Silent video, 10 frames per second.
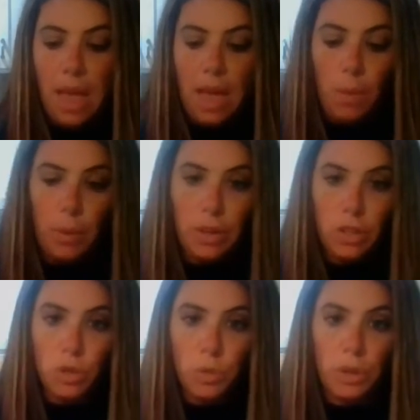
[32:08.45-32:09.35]
And what we're going
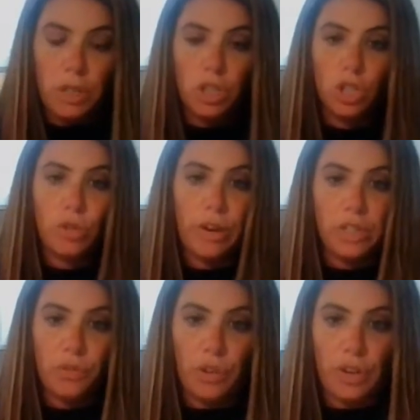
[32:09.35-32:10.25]
to do is we're going to just
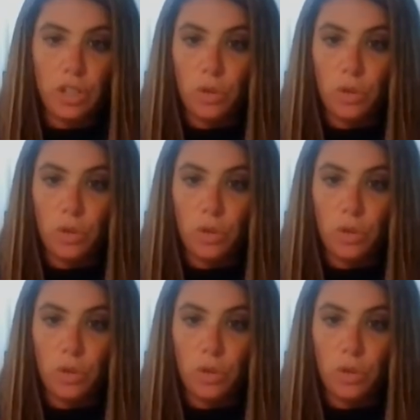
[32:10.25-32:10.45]
transfer it